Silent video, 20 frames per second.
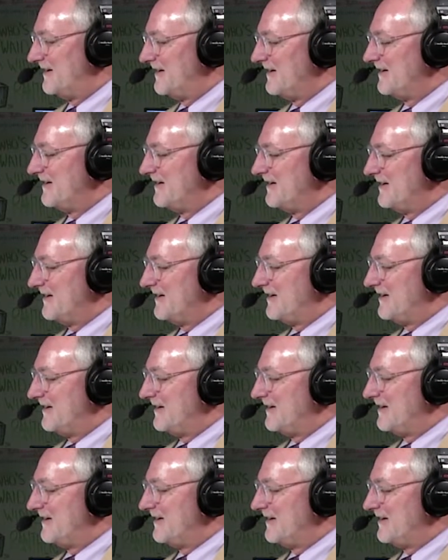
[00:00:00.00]

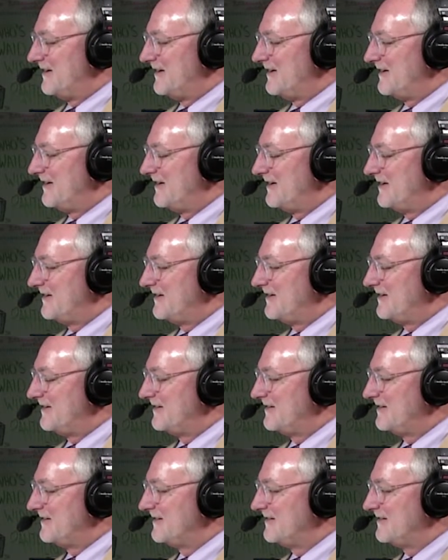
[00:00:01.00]

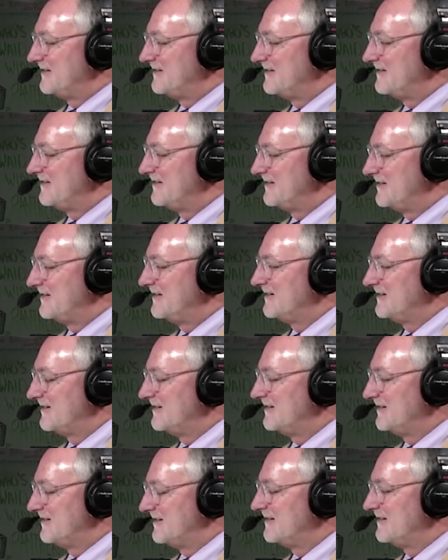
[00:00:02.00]

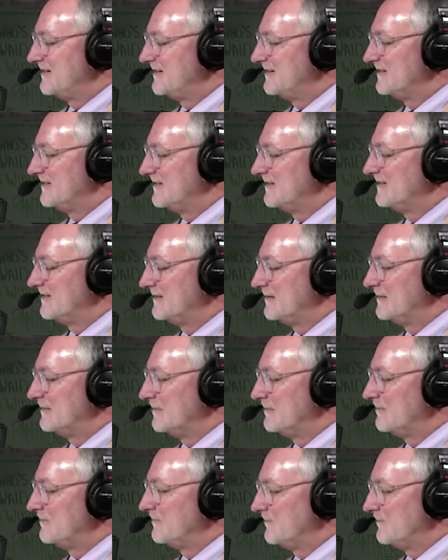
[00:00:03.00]

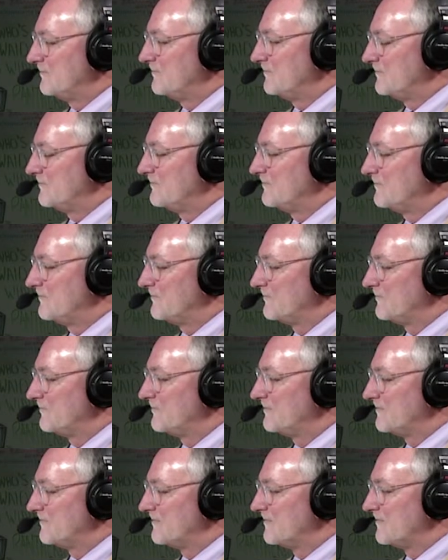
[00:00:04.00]

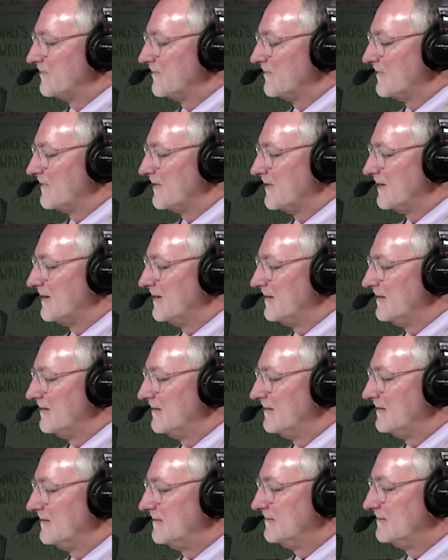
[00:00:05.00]

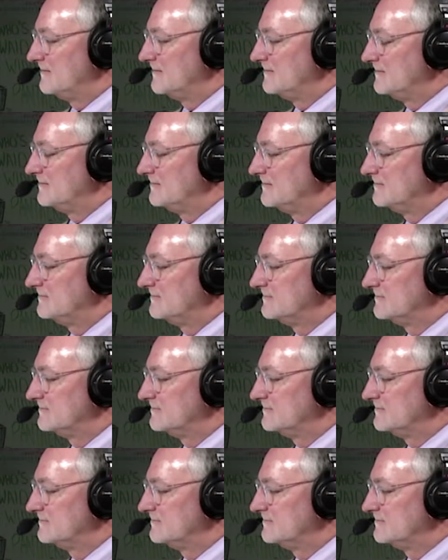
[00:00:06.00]
[no speech]